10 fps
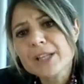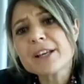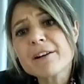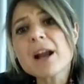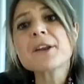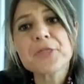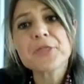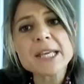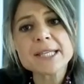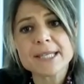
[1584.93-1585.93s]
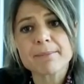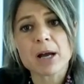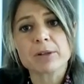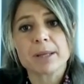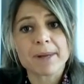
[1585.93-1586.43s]
There are things
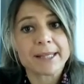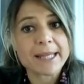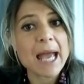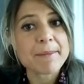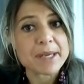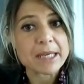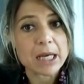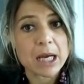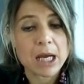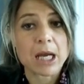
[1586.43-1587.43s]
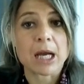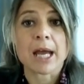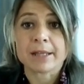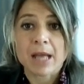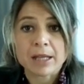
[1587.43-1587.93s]
about the pandemic
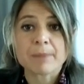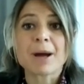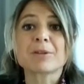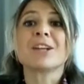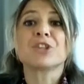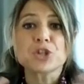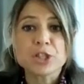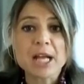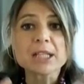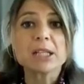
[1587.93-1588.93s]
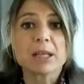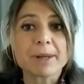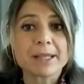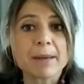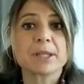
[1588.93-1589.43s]
and about understanding the
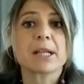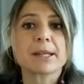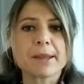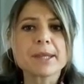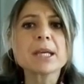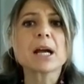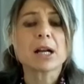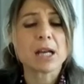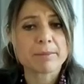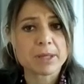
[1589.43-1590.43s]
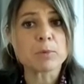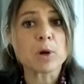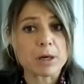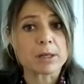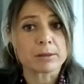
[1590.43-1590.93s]
pandemic that I think are going to be
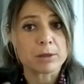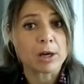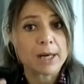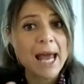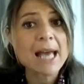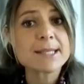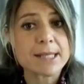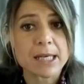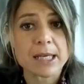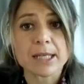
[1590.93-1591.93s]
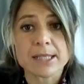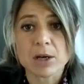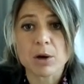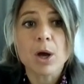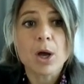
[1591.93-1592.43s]
more long lasting. And
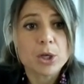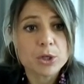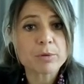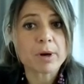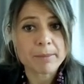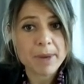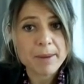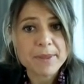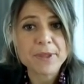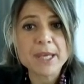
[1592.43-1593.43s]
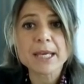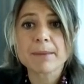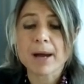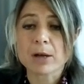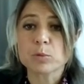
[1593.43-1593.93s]
so you want to maybe think
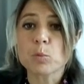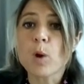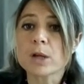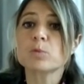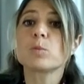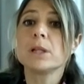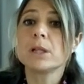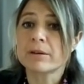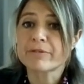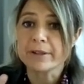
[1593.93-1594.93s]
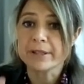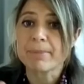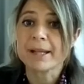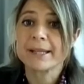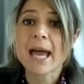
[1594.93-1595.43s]
about what we learn from the
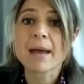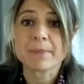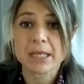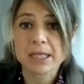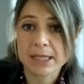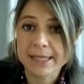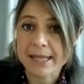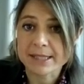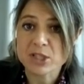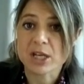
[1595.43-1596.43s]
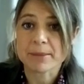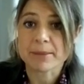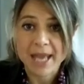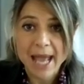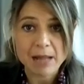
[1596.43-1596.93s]
pandemic, and that is going to
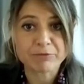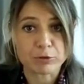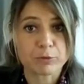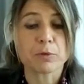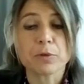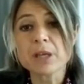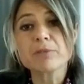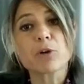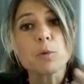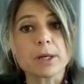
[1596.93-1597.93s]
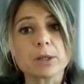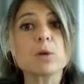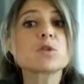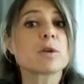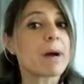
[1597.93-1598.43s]
be helpful to think forward
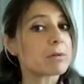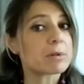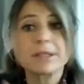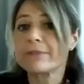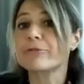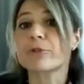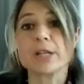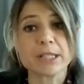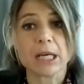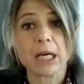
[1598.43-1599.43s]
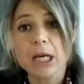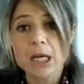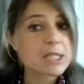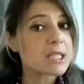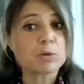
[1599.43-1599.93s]
also about different
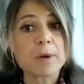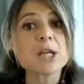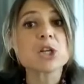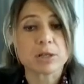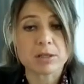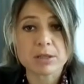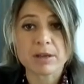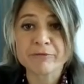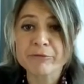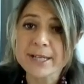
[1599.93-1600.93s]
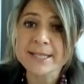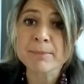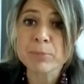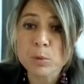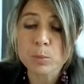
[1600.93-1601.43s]
situations. And for
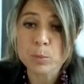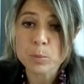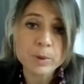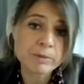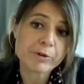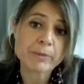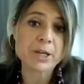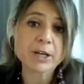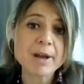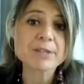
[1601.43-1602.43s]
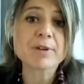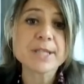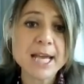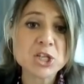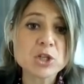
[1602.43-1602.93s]
example, from the Great
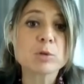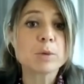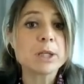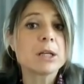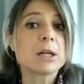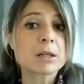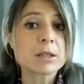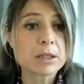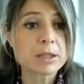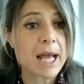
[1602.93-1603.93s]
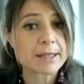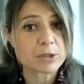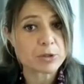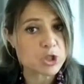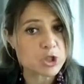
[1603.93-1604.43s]
Recession, we learned that
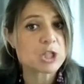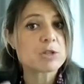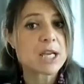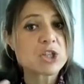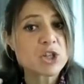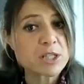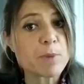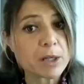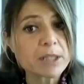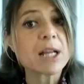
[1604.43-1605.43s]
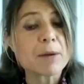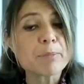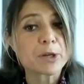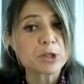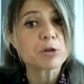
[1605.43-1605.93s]
heterogeneous agents model are
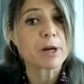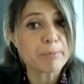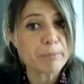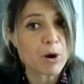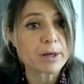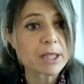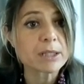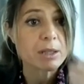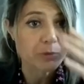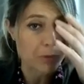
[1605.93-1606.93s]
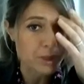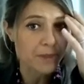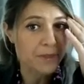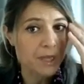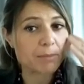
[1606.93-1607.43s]
particularly important if we want
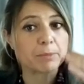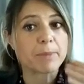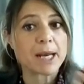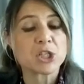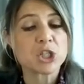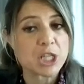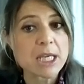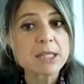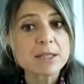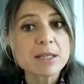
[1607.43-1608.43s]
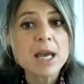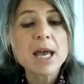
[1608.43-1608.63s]
to think about balance sheets.